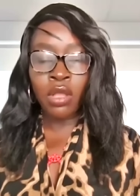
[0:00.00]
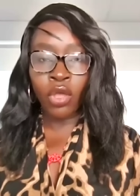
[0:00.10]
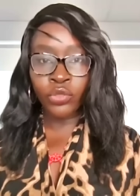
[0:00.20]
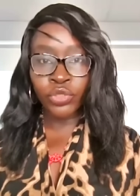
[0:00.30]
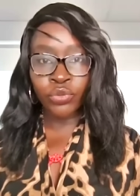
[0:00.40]

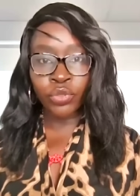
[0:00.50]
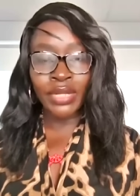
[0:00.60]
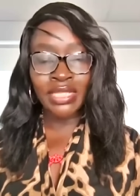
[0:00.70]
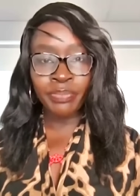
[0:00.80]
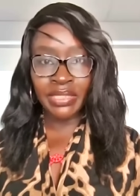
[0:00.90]
also known
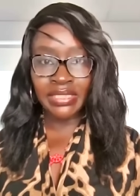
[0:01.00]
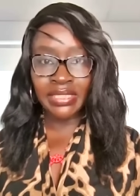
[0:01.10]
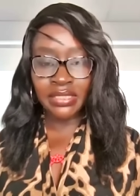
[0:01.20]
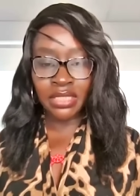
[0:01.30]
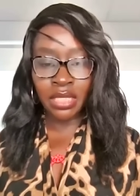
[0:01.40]
as
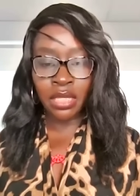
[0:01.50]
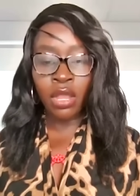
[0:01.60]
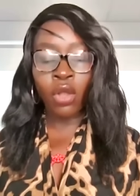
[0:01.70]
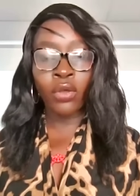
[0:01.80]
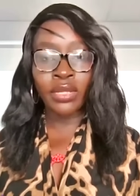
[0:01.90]
BTC,
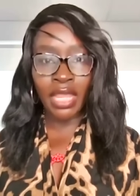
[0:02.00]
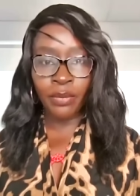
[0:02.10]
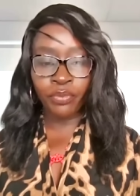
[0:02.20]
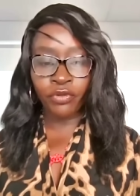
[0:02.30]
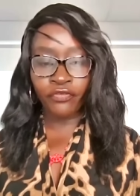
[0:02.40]
on
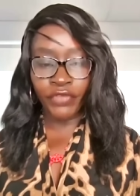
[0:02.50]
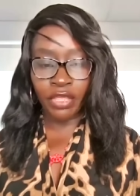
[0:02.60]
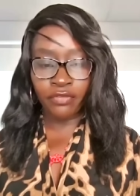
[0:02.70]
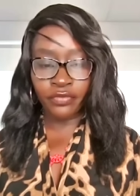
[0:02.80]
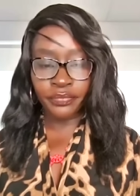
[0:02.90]
April
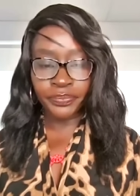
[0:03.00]
5th.